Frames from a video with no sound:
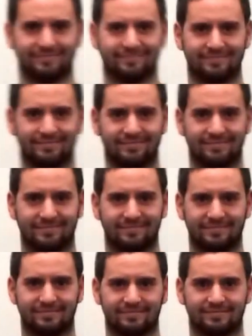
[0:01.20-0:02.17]

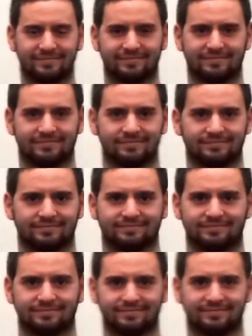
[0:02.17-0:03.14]

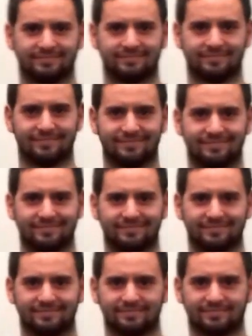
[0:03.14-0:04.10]

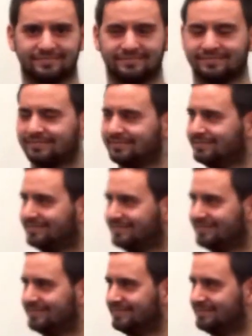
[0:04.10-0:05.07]
(silent)